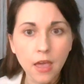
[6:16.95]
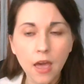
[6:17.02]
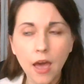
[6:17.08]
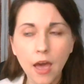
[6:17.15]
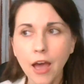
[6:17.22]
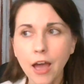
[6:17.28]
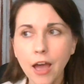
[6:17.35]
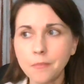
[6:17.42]

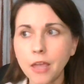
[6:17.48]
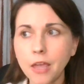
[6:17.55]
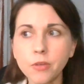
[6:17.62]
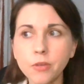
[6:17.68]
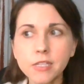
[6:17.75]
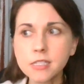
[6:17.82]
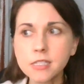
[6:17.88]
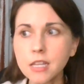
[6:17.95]
And
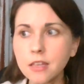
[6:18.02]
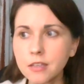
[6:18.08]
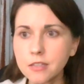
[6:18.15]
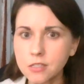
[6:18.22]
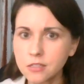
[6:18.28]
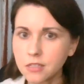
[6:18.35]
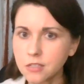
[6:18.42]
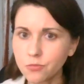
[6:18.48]
we see
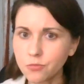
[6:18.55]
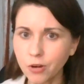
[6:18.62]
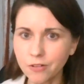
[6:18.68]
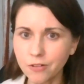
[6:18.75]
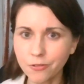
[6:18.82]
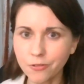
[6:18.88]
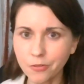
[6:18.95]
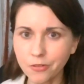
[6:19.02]
this
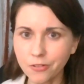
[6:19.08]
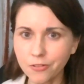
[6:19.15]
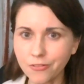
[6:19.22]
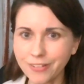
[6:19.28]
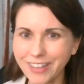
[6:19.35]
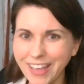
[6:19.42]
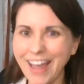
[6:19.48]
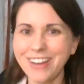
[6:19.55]
word for
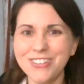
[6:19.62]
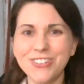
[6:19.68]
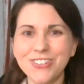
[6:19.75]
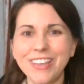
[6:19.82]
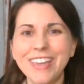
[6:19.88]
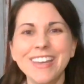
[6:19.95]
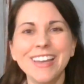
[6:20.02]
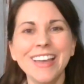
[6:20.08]
blue
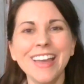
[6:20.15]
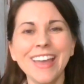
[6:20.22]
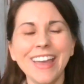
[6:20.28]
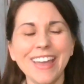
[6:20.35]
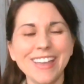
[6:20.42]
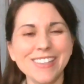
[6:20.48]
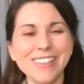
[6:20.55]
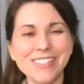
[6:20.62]
actually
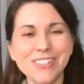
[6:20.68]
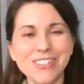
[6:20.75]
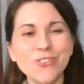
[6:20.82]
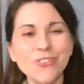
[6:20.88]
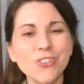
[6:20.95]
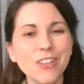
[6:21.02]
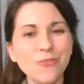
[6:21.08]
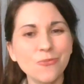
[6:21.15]
is
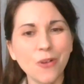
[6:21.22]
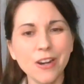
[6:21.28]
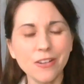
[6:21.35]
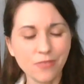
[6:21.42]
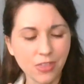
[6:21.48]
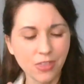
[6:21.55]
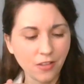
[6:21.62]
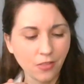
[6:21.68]
usually one
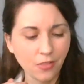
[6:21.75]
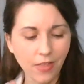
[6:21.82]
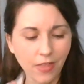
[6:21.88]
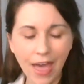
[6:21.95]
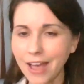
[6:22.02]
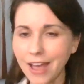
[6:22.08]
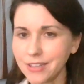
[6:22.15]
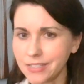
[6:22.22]
of the
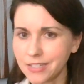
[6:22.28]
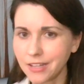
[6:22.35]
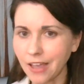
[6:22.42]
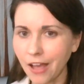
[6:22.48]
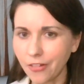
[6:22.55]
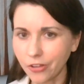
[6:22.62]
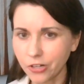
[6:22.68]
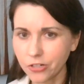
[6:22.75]
last
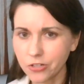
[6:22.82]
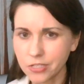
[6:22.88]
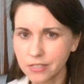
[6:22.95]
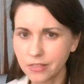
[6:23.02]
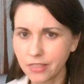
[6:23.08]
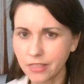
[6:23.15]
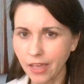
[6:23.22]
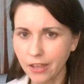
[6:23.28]

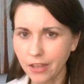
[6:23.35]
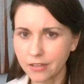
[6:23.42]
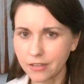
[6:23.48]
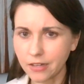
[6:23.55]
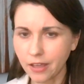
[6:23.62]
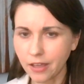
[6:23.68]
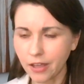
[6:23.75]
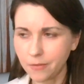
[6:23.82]
colors
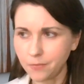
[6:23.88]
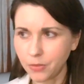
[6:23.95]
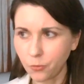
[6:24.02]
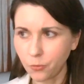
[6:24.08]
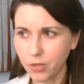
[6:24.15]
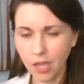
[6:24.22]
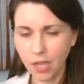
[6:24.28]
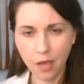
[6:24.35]
that
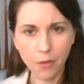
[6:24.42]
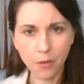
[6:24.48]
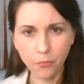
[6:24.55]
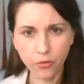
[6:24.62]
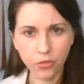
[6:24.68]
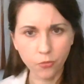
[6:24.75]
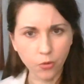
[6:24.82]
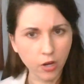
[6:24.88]
we come up
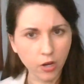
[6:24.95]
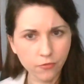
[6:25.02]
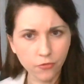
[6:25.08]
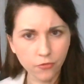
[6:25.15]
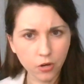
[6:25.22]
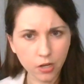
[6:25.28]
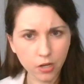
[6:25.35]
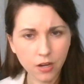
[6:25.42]
with a word
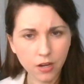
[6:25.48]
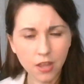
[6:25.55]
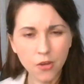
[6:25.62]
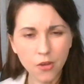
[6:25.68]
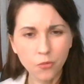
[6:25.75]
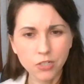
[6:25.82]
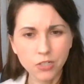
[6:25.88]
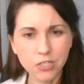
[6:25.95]
for,
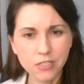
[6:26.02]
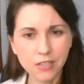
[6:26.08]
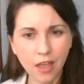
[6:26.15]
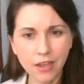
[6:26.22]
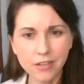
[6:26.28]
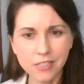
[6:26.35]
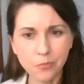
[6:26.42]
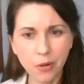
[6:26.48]
which is
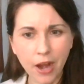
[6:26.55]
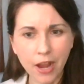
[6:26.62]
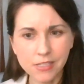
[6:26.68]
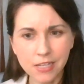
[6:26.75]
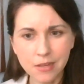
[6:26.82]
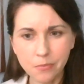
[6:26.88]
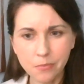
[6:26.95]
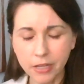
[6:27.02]
kind of
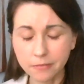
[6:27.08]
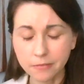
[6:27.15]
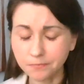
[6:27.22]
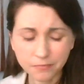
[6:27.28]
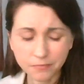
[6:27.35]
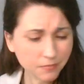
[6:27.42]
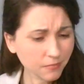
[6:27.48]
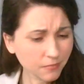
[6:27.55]
surprising, but
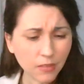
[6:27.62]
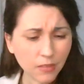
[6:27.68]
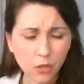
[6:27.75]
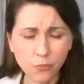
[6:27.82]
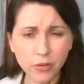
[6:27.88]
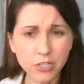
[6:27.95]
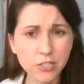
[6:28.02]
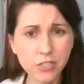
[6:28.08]

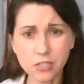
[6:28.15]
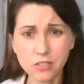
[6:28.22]
we just,